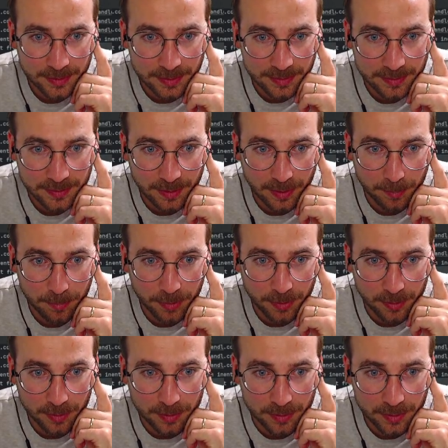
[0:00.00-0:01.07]

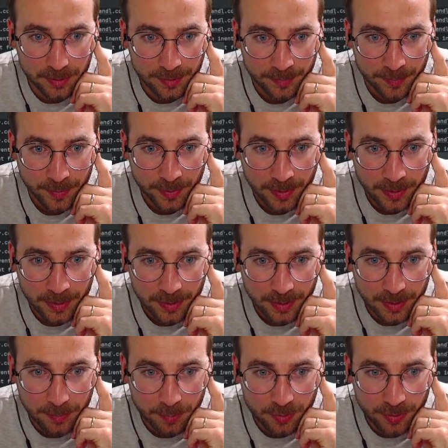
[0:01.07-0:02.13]
example,
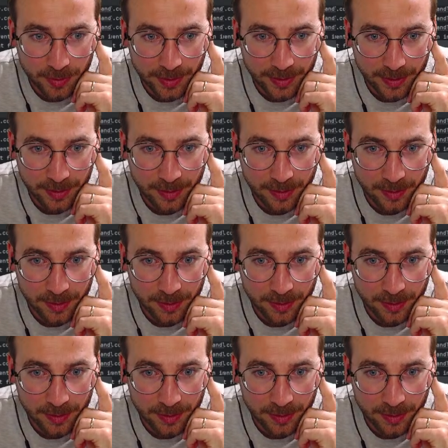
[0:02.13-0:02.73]
keep track.